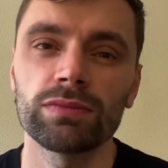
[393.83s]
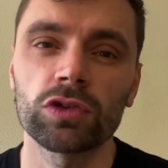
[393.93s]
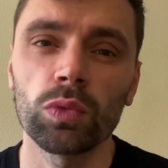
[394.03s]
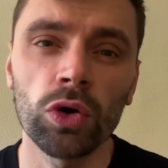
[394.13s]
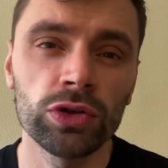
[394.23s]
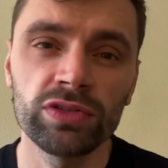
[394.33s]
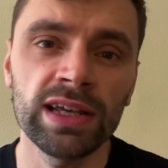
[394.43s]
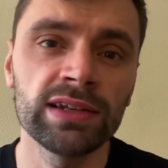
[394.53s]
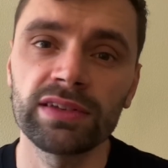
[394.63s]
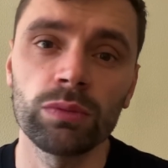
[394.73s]
to what New
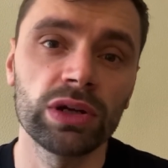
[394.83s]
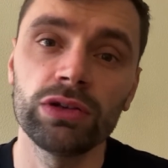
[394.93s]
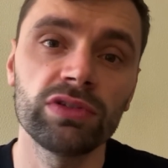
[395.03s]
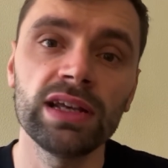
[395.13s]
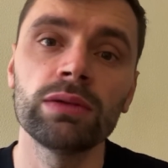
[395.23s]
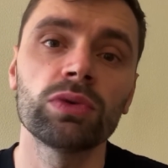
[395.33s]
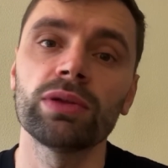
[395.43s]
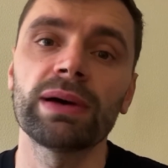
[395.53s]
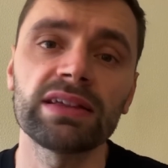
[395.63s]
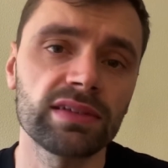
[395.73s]
Zealand did when New Zealand were the
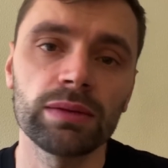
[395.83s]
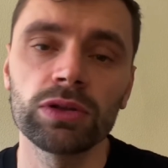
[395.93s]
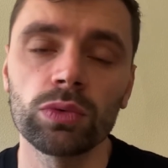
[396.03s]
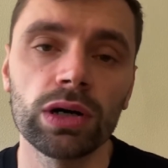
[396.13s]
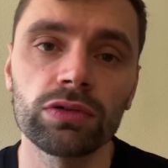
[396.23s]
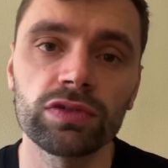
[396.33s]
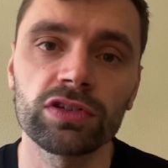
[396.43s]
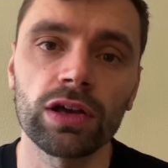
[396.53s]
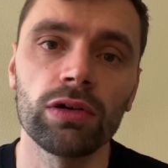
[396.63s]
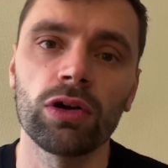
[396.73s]
best team in the world for
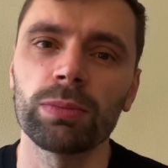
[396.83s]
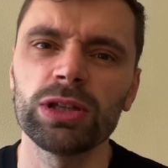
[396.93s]
so long.